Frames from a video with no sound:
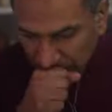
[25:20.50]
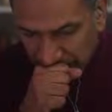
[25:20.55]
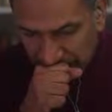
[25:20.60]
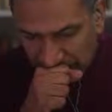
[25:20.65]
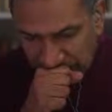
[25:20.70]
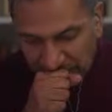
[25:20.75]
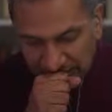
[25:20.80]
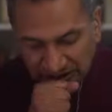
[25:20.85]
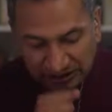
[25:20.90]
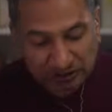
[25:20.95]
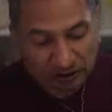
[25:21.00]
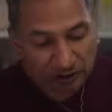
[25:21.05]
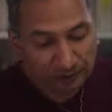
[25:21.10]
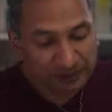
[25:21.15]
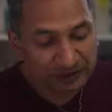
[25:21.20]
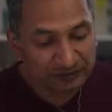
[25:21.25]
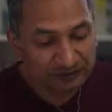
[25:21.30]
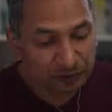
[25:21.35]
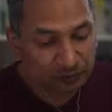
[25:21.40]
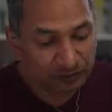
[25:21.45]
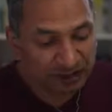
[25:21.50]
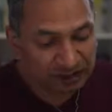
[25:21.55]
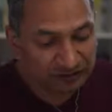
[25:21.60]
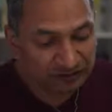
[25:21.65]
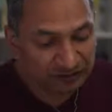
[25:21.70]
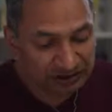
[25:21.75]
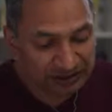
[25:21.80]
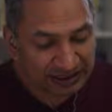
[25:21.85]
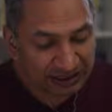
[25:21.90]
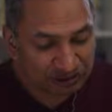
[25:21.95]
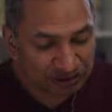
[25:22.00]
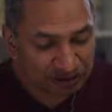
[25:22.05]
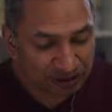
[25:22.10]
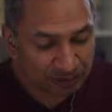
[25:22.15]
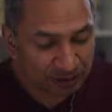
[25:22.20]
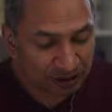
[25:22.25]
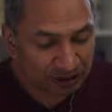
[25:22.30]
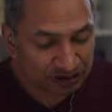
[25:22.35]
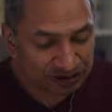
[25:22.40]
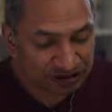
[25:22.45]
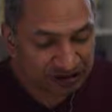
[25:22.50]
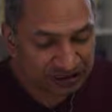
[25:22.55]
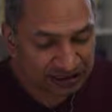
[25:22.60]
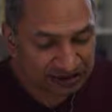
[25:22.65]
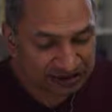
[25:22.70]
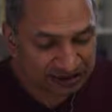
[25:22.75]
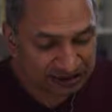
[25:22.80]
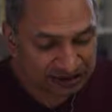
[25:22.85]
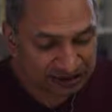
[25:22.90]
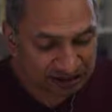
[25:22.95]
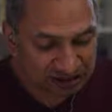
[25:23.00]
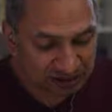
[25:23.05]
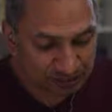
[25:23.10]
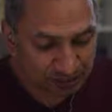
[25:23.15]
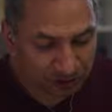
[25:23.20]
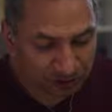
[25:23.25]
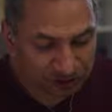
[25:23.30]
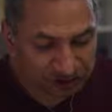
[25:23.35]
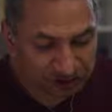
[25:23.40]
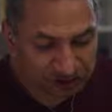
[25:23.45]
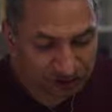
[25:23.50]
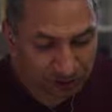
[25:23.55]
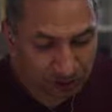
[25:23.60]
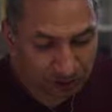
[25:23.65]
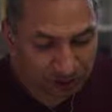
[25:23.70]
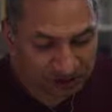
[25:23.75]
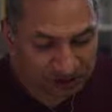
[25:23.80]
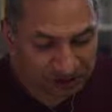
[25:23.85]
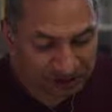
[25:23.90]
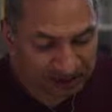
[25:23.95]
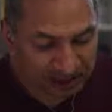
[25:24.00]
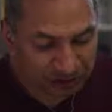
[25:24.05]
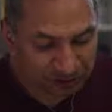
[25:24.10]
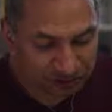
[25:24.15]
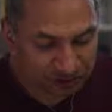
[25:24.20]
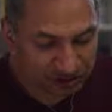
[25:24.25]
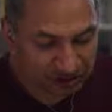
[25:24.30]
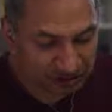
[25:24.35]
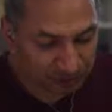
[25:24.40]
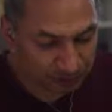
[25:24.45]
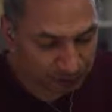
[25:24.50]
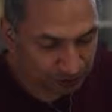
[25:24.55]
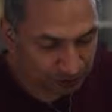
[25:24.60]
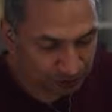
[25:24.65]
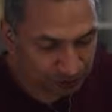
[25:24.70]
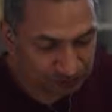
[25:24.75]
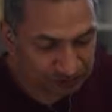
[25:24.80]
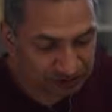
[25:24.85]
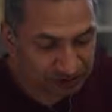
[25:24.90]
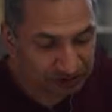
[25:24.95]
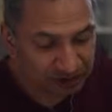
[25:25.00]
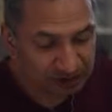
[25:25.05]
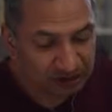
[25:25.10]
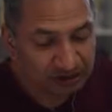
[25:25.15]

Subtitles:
A copy of the relevant council policy that details the process through which the council approves